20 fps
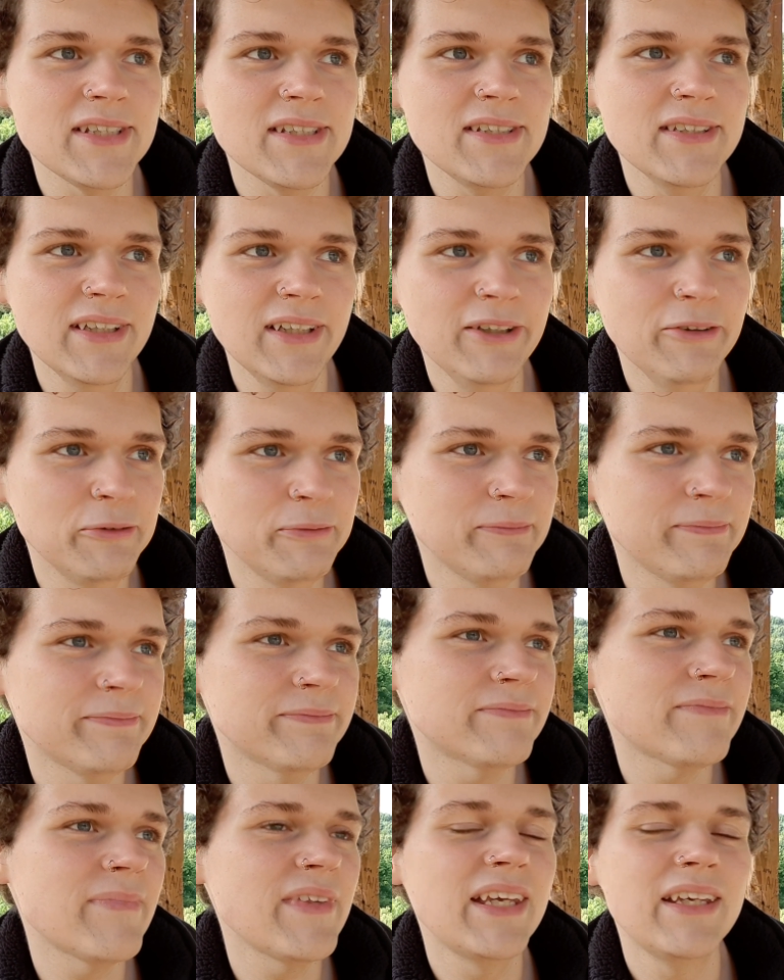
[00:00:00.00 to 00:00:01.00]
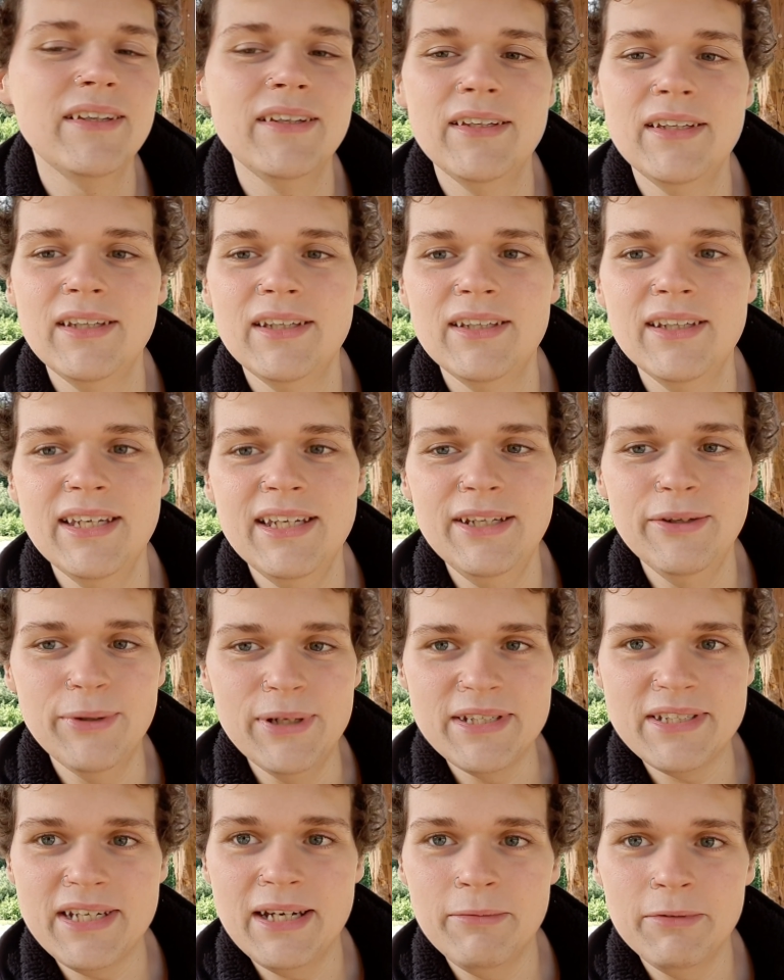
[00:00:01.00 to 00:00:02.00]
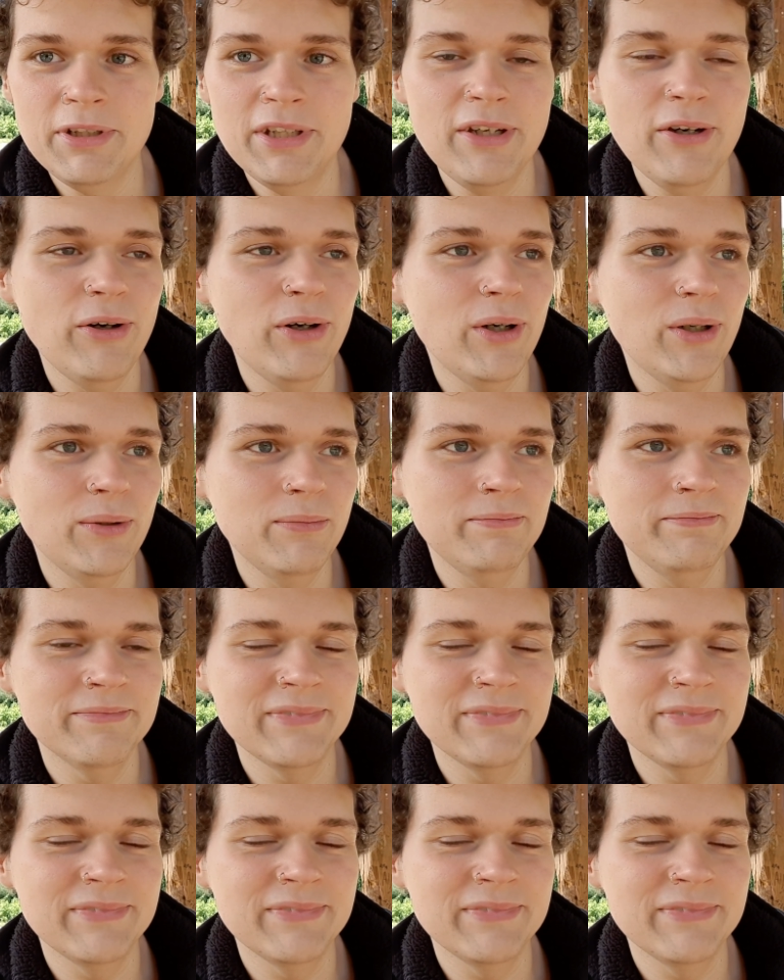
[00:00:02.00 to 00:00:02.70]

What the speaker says: So anyways, I'm gonna go home.